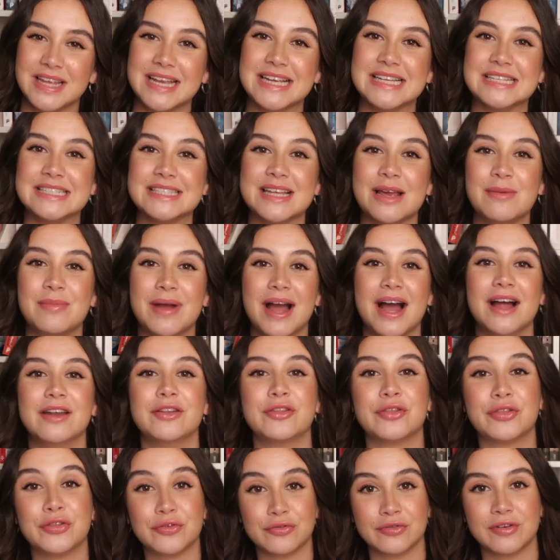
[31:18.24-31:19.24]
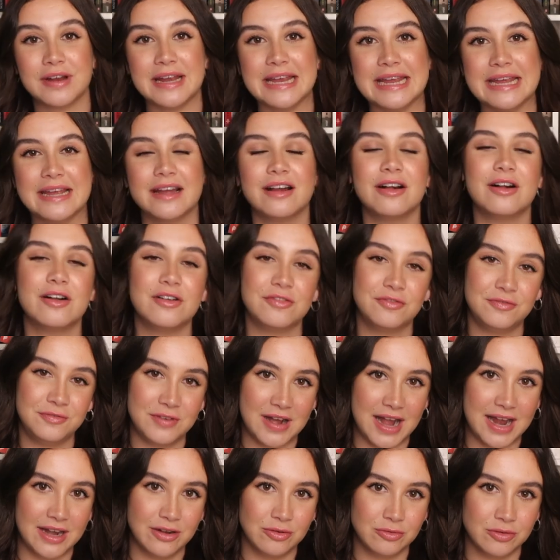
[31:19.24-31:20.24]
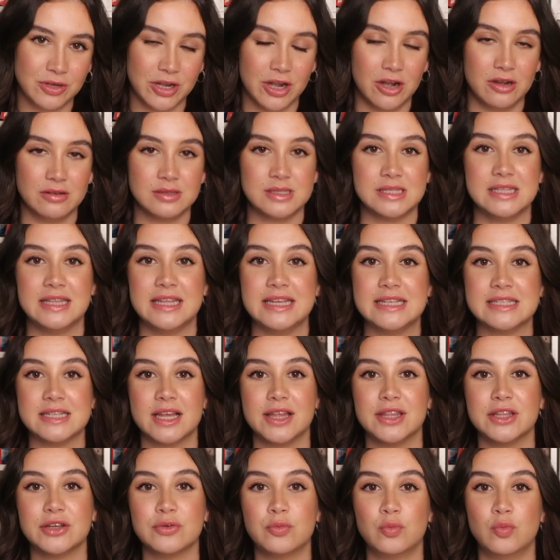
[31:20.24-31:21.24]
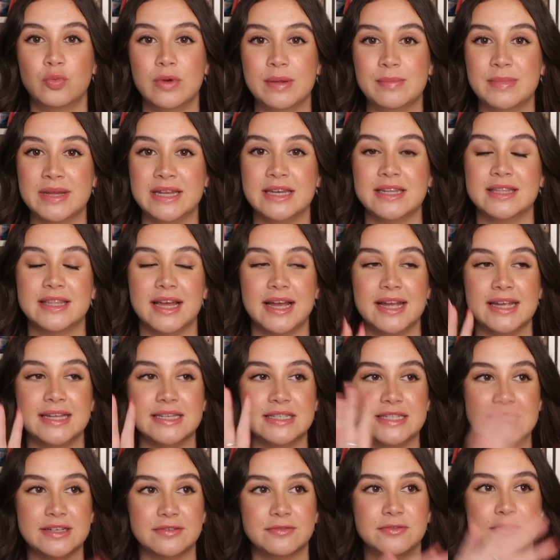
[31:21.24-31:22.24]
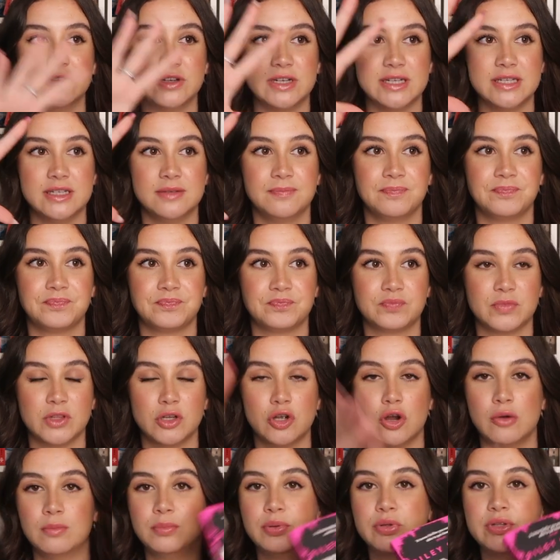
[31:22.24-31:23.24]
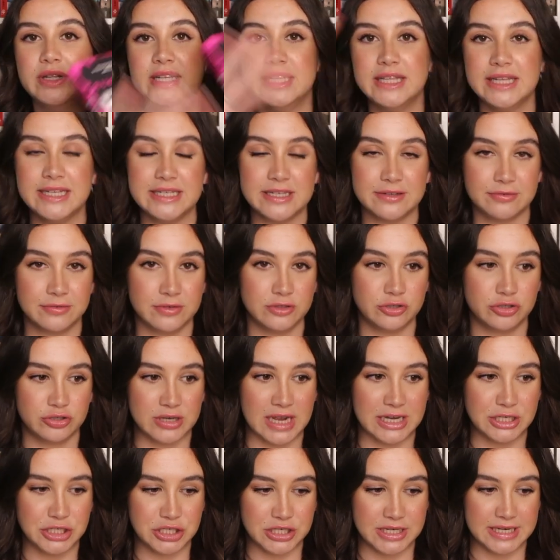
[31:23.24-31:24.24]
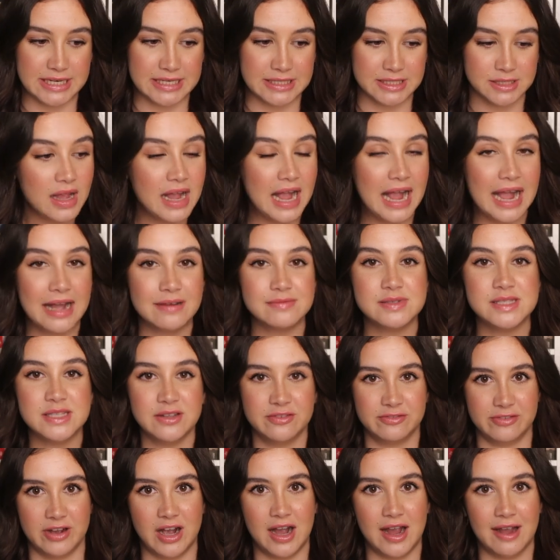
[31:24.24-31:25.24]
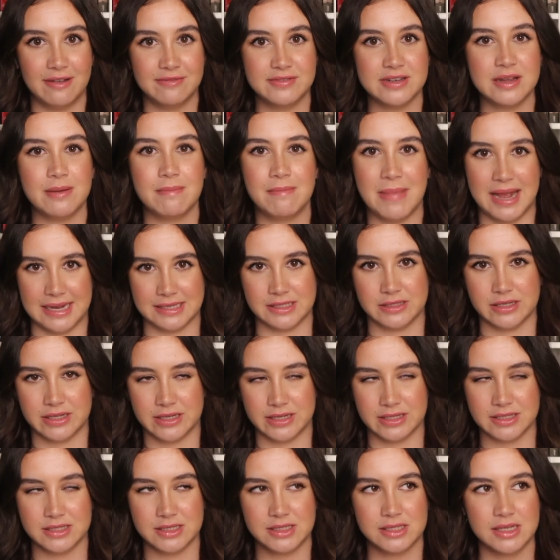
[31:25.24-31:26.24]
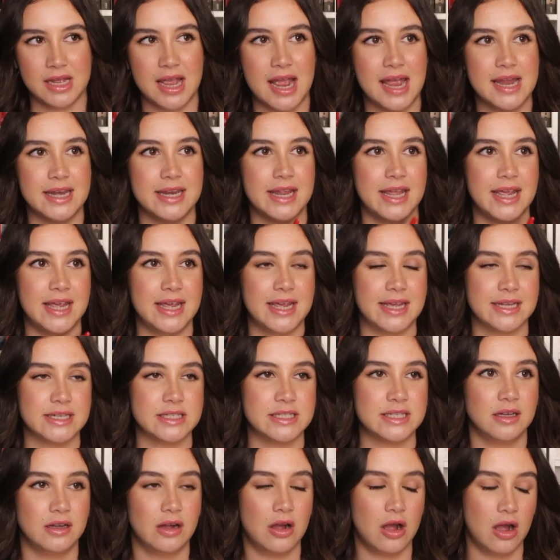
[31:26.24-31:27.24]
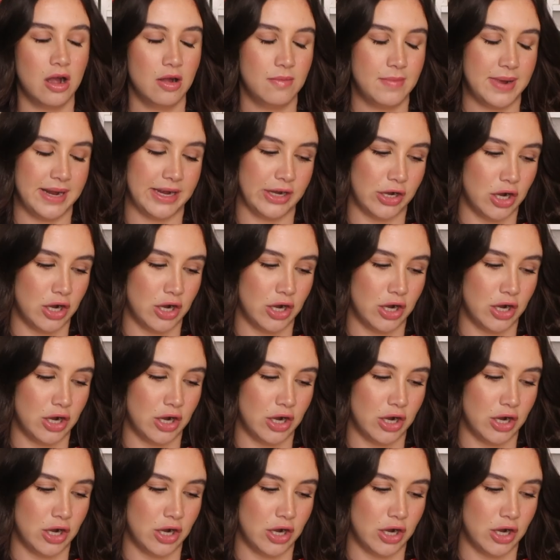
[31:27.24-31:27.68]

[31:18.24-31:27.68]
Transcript: is about 3 final girls. These are the women that in completely different tragedies have survived massacres, and it's, oh my